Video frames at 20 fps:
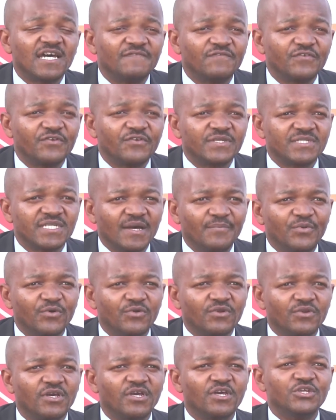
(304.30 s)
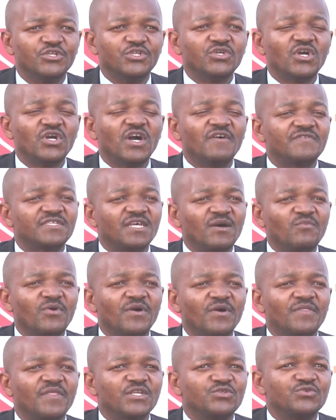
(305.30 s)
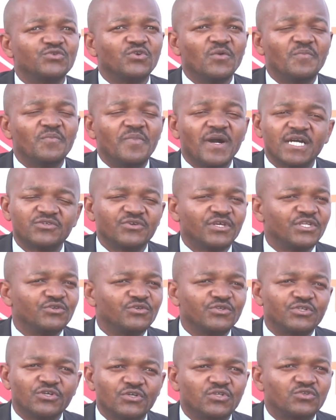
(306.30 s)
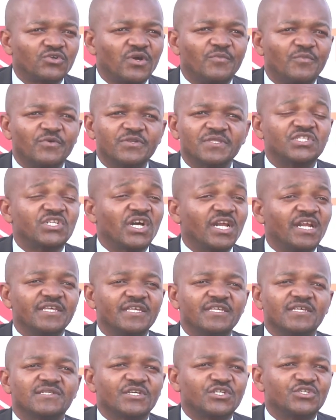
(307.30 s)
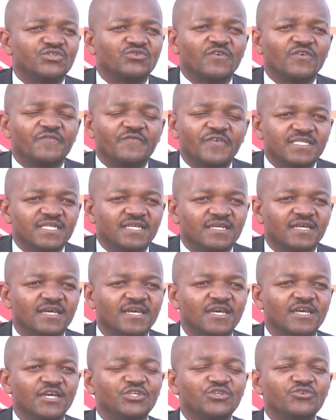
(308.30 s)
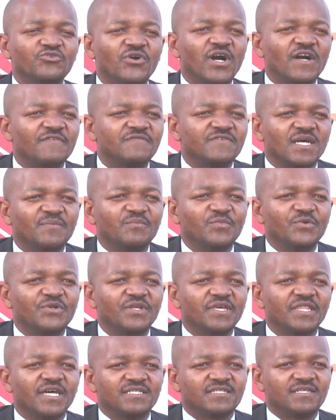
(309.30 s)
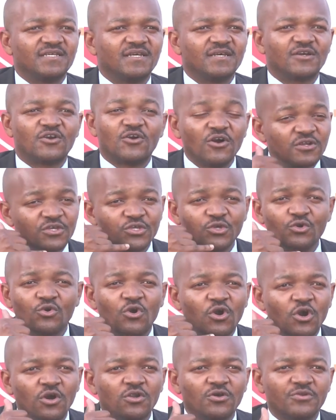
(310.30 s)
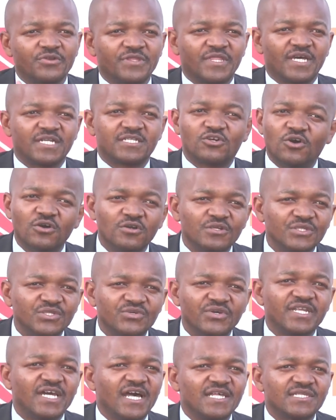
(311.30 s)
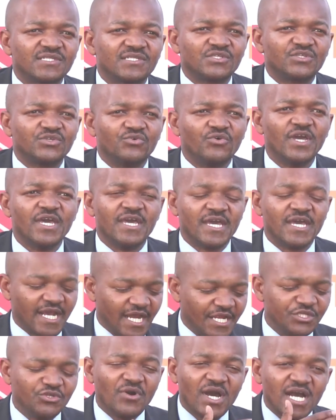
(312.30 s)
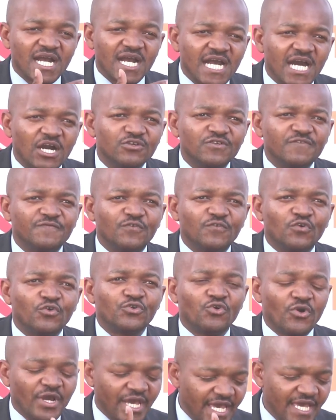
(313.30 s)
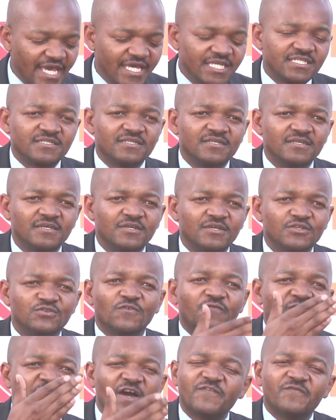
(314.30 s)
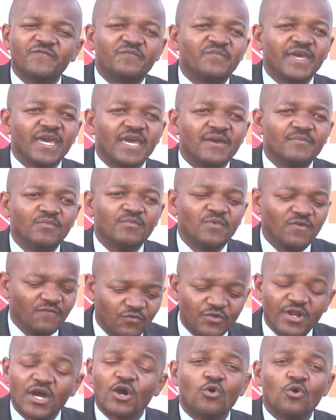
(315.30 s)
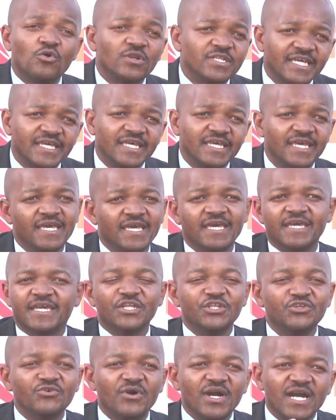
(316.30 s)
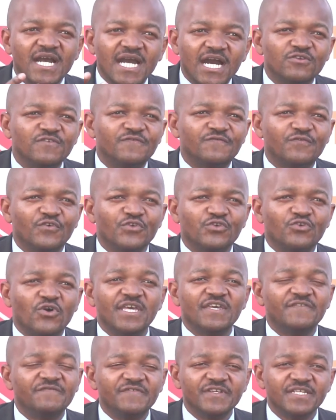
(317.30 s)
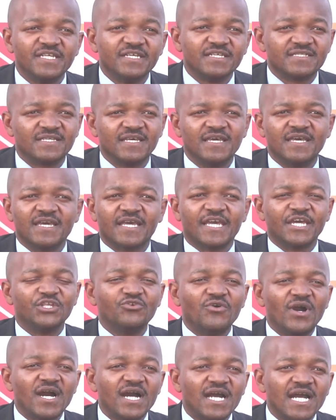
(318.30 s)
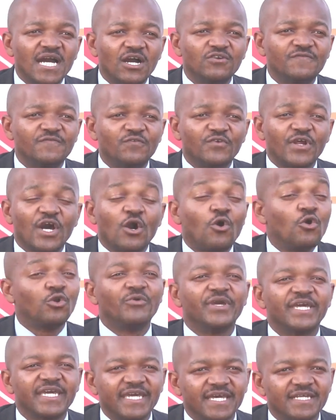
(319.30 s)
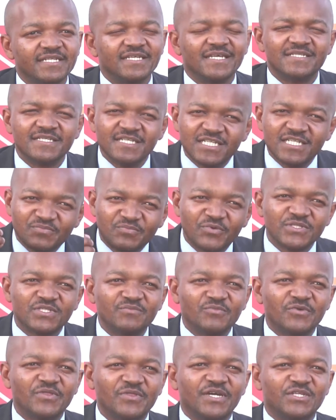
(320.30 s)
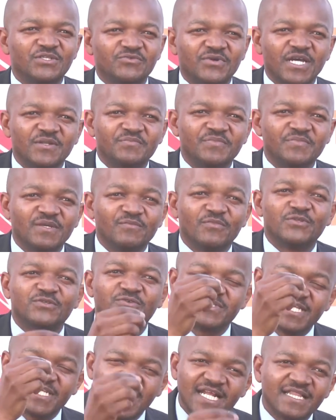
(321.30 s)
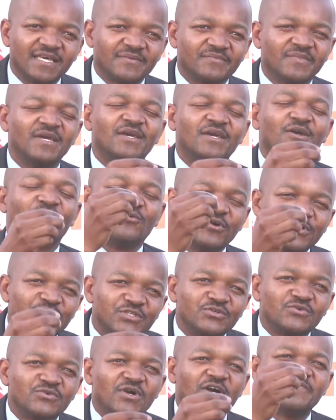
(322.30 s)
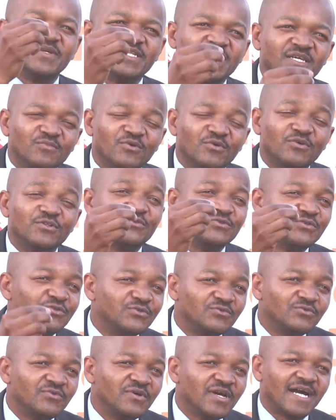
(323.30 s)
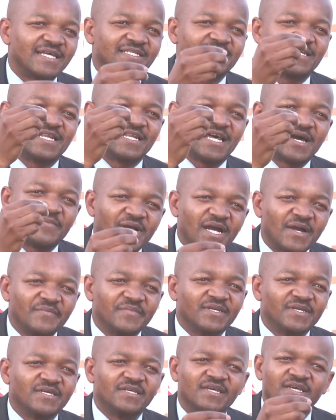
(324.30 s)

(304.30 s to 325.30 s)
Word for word: for example? Do you have someone that you go back to and you talk to about the challenges that you are facing? Do you have somebody that call, you call or that calls you and asks you, can you account for your 8 to 5 p.m. for a whole day? Can you account for your evenings? Can you account for a whole weekend? Is it possible that you can be able to tell them what you have been able to do as an upcoming